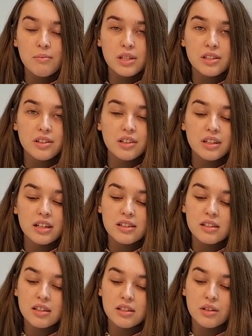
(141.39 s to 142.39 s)
Mr.
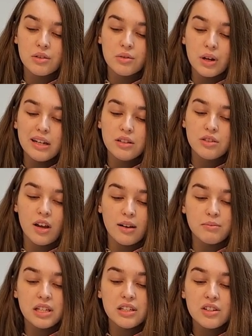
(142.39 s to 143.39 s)
Cornelson does a great
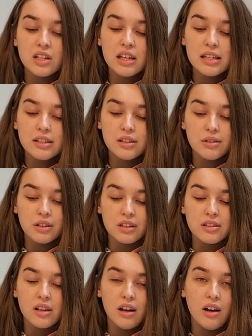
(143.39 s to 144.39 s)
job teaching his
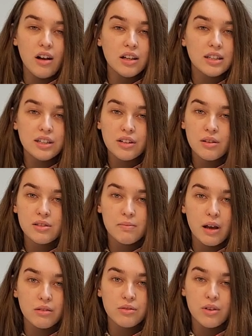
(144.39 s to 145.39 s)
students all he knows
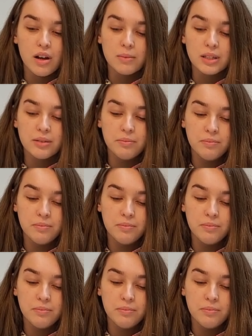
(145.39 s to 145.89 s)
about drama.